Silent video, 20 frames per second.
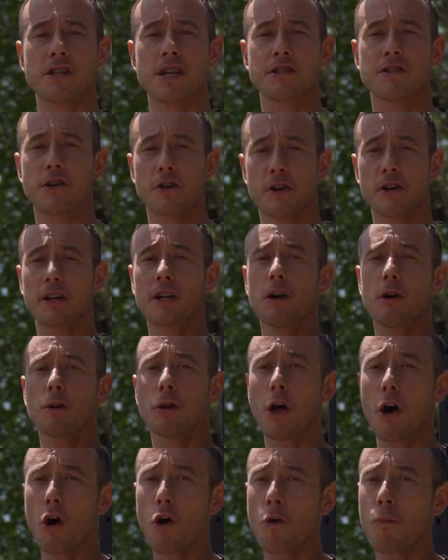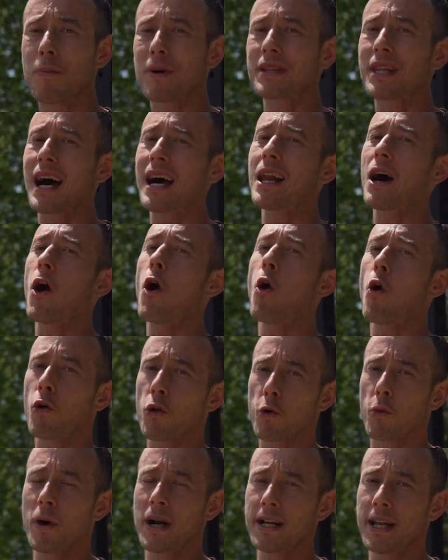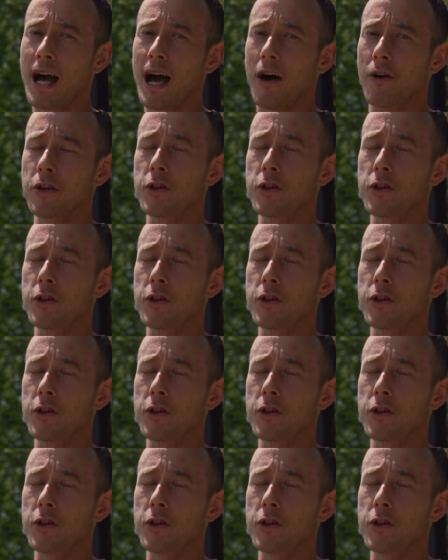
is you're gonna go low, but not all the way down.